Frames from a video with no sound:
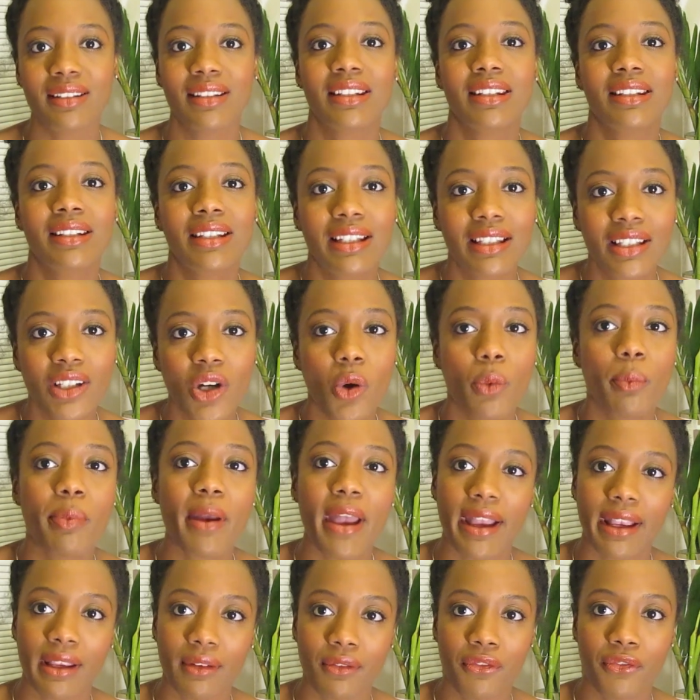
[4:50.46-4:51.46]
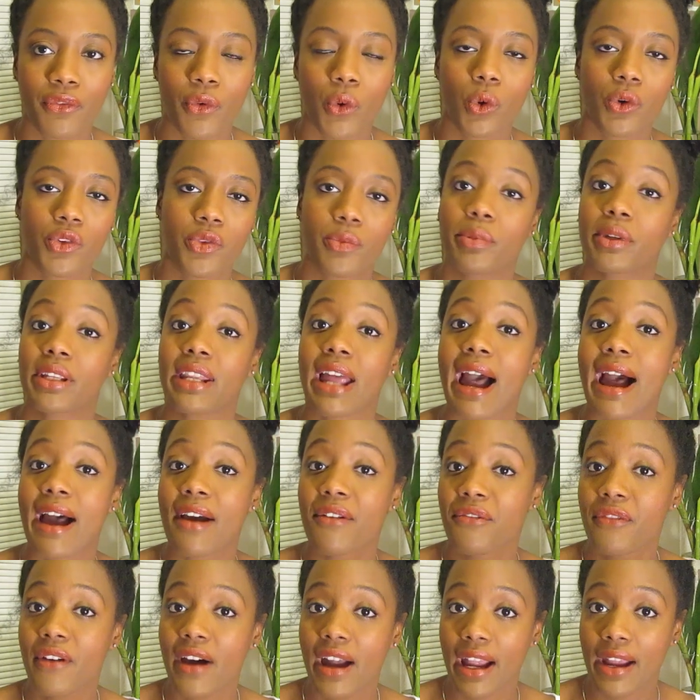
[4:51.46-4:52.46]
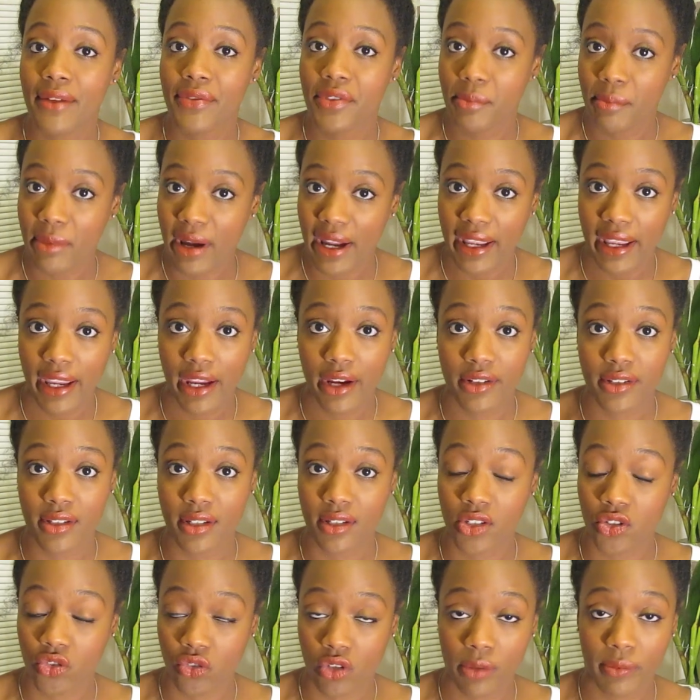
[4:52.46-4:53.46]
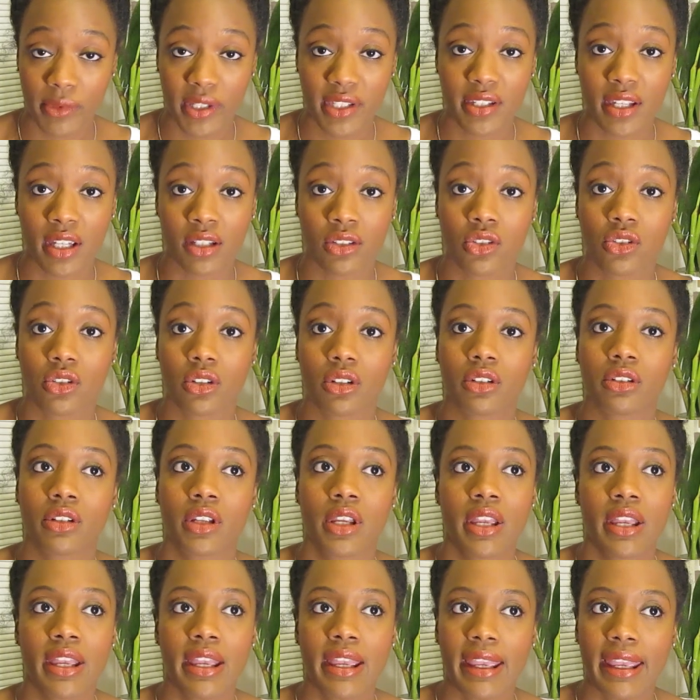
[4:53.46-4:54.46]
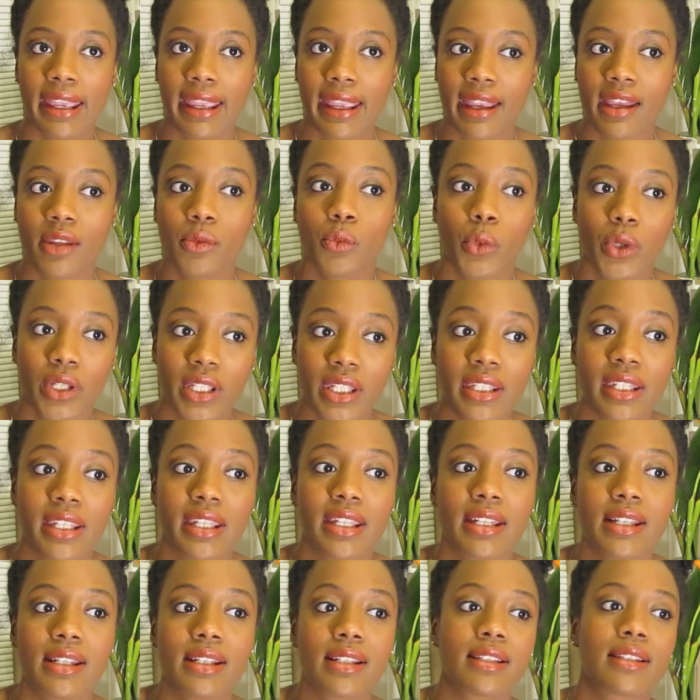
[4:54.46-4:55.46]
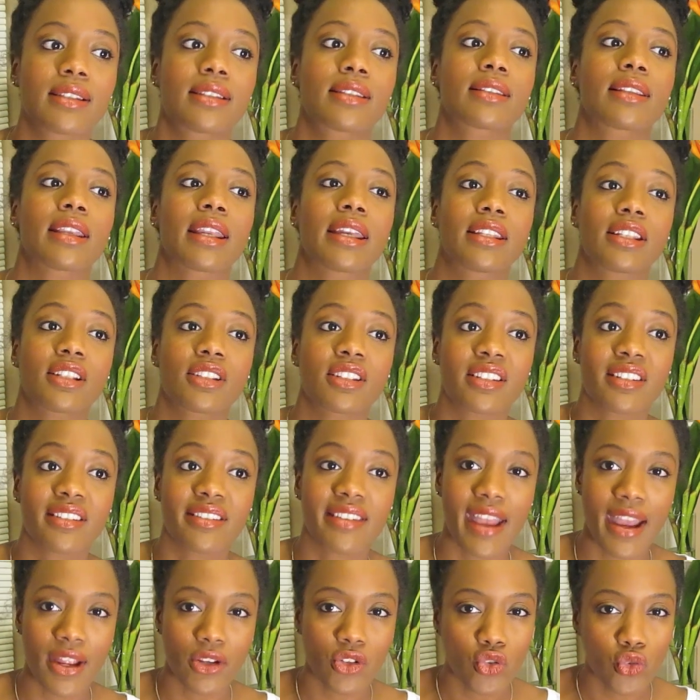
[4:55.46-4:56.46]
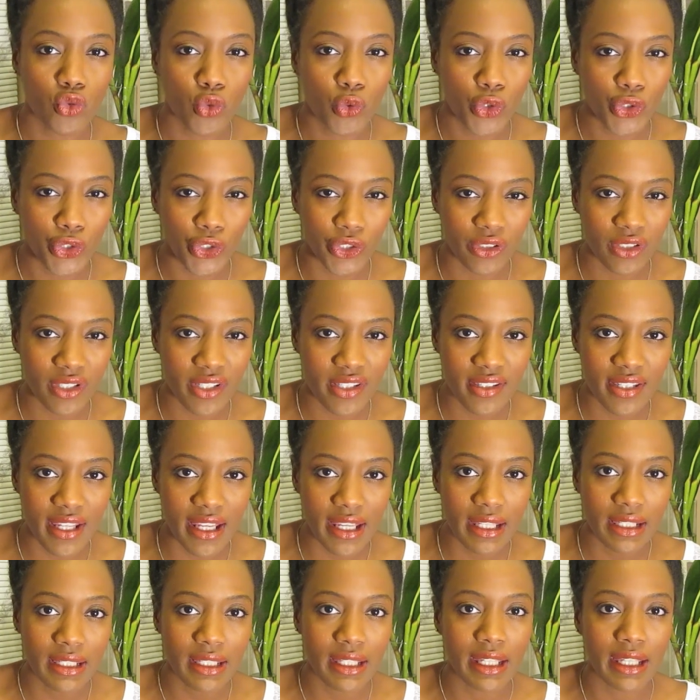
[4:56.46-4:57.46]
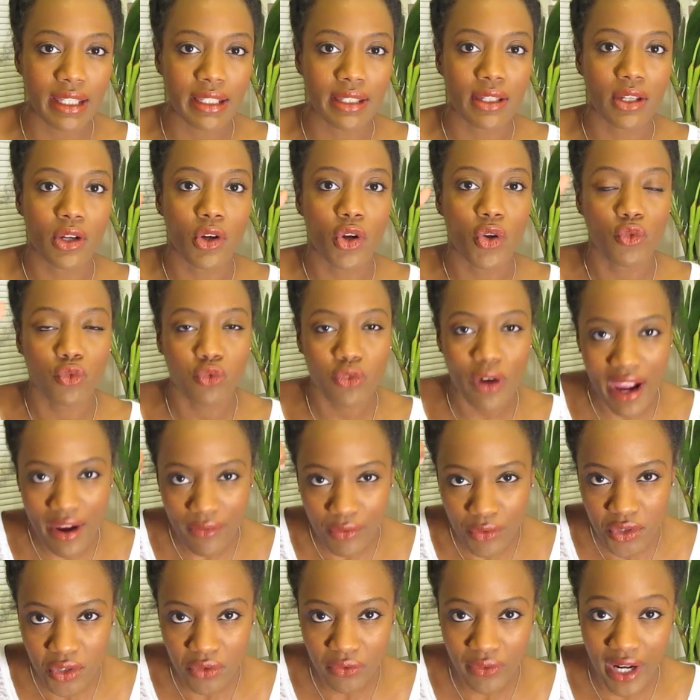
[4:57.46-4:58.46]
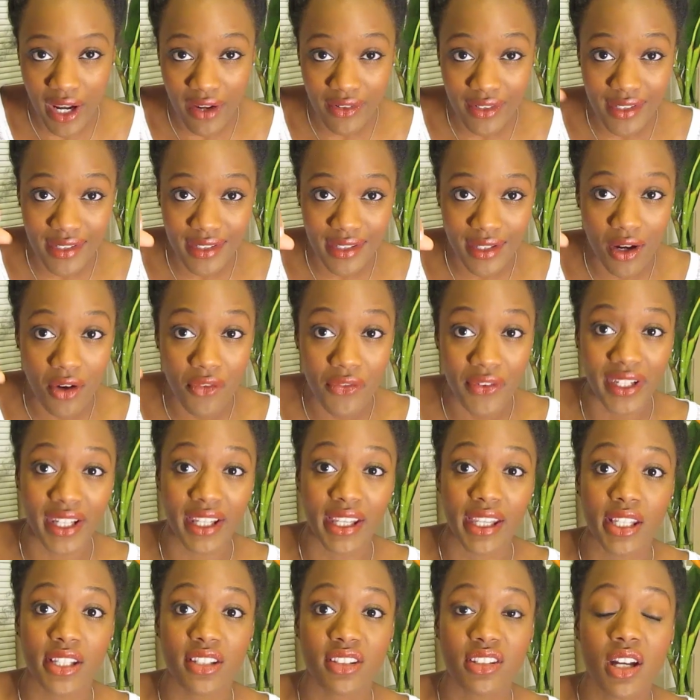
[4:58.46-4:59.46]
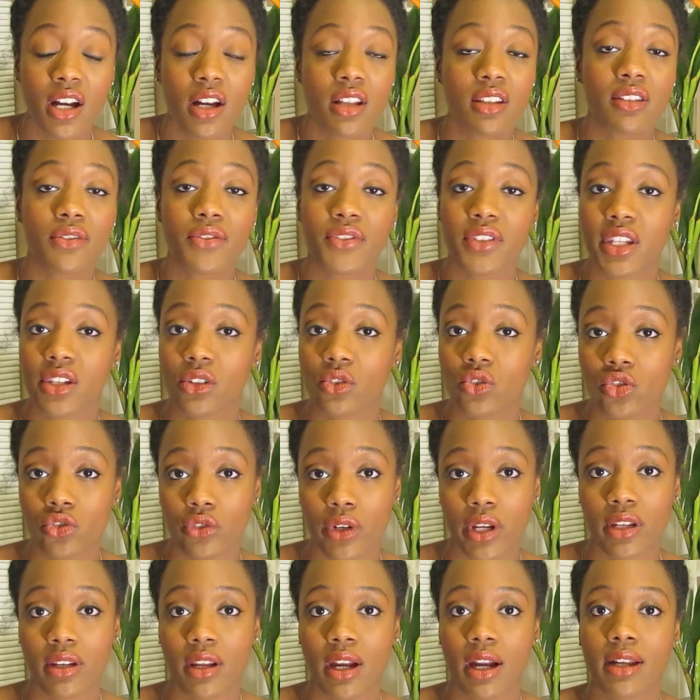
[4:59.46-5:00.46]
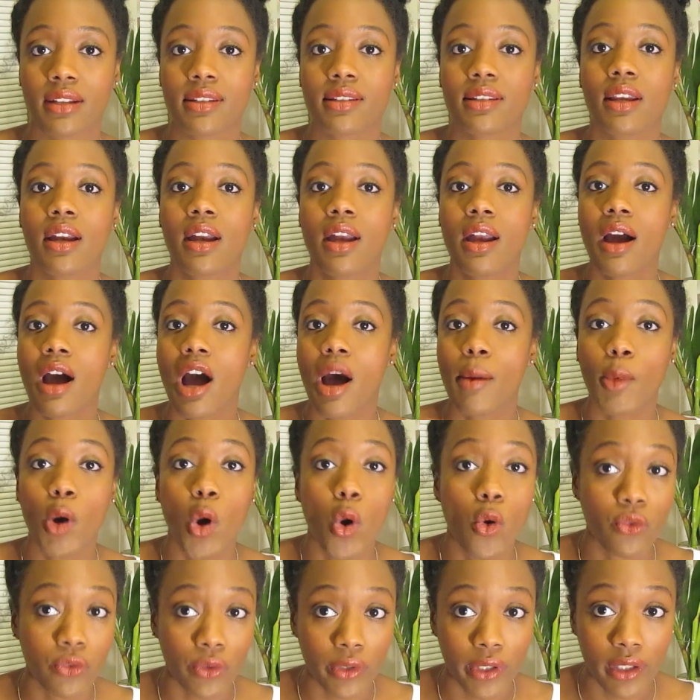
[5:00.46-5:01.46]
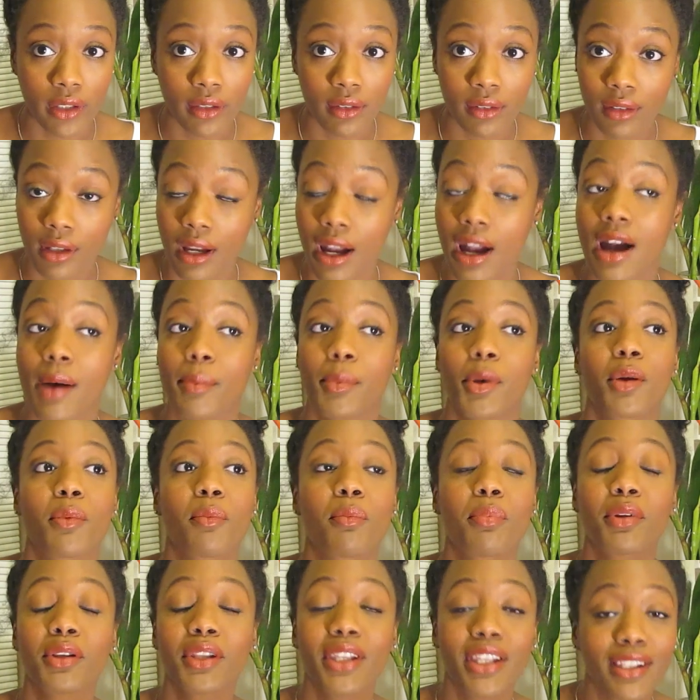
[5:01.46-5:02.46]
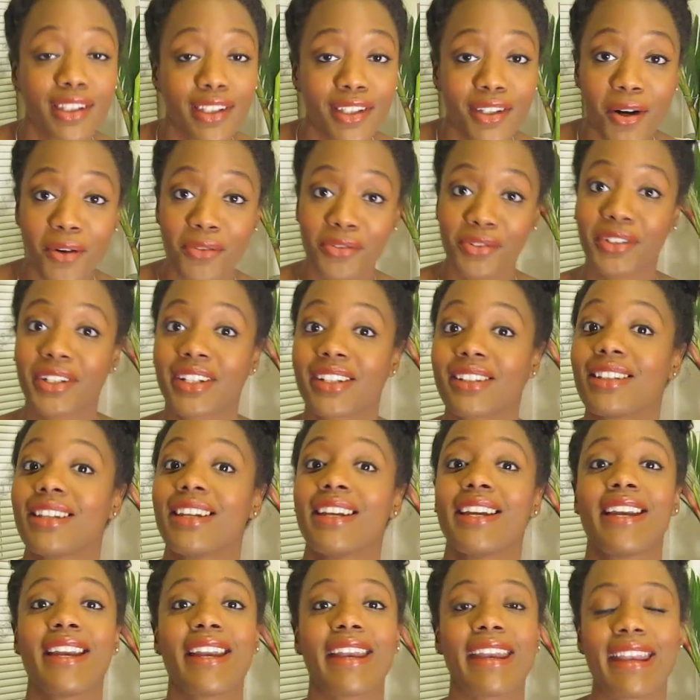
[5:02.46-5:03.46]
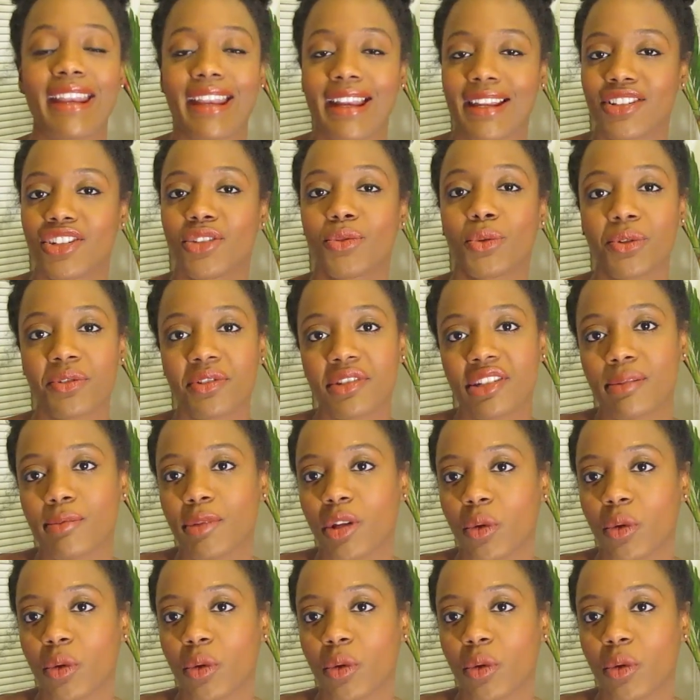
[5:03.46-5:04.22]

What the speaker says: you can go back and forth, but I find that my hair is extremely textured, and when it is in its natural curly state, it ravels around itself and I get tons of single strand knots. I'm over it. I'm completely over it, and you won't see